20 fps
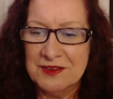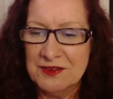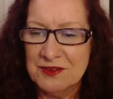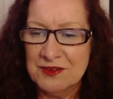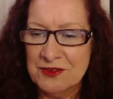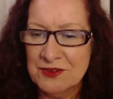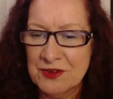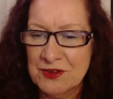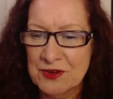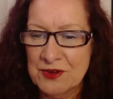
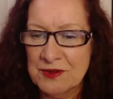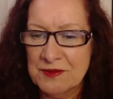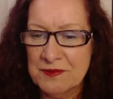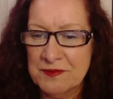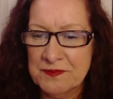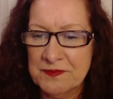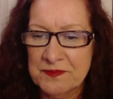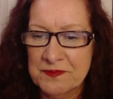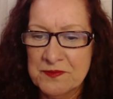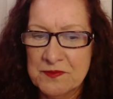So
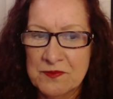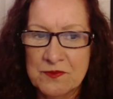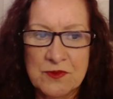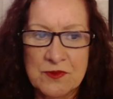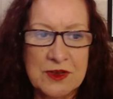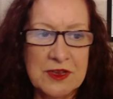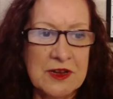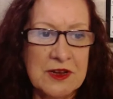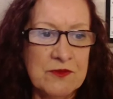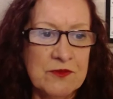we
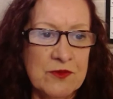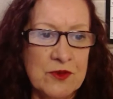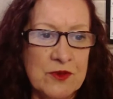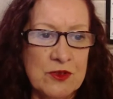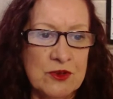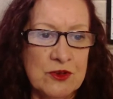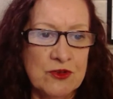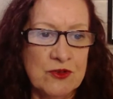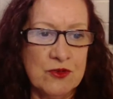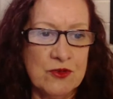can have
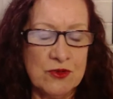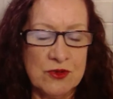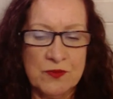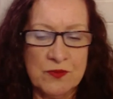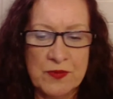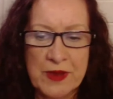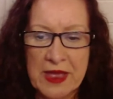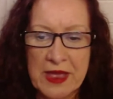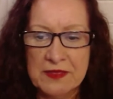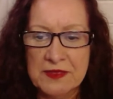further talk
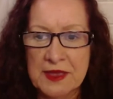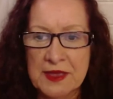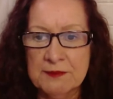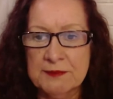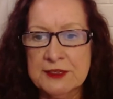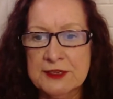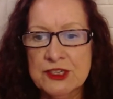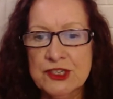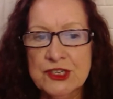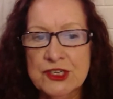about that,
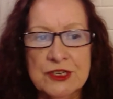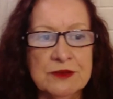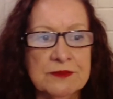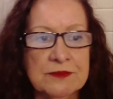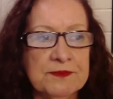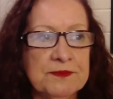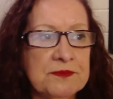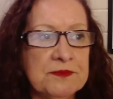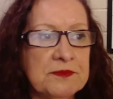Michelle.